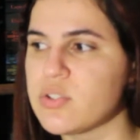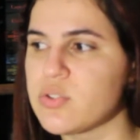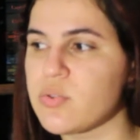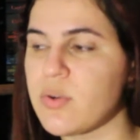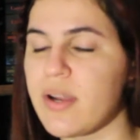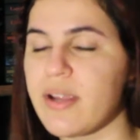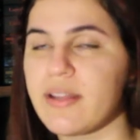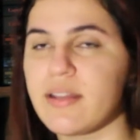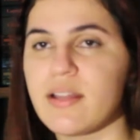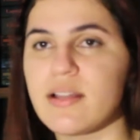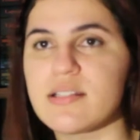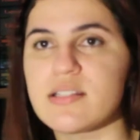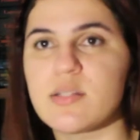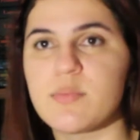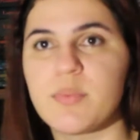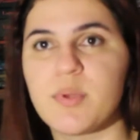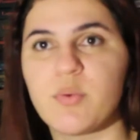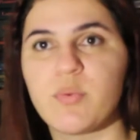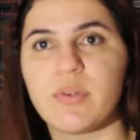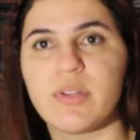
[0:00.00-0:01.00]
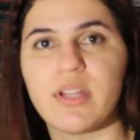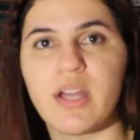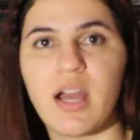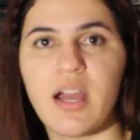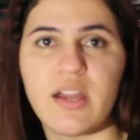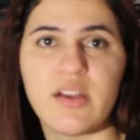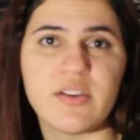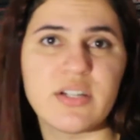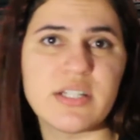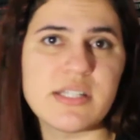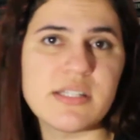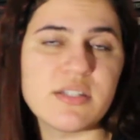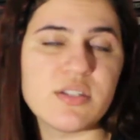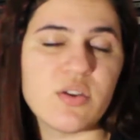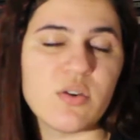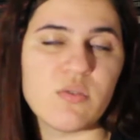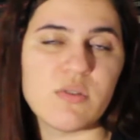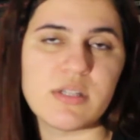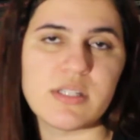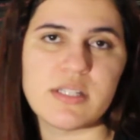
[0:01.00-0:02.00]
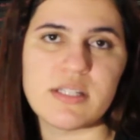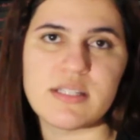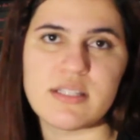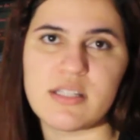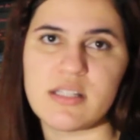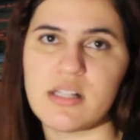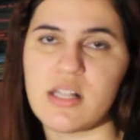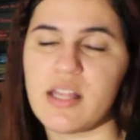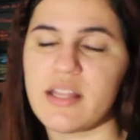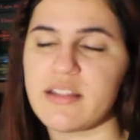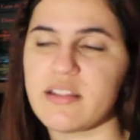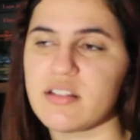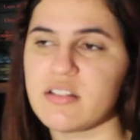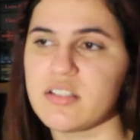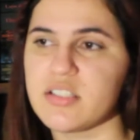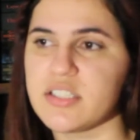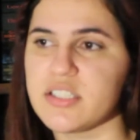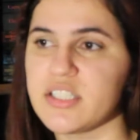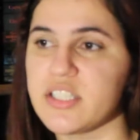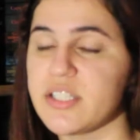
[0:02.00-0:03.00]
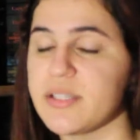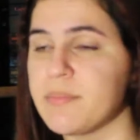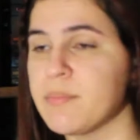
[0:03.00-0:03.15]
trying not to be with Iris so he doesn't let her in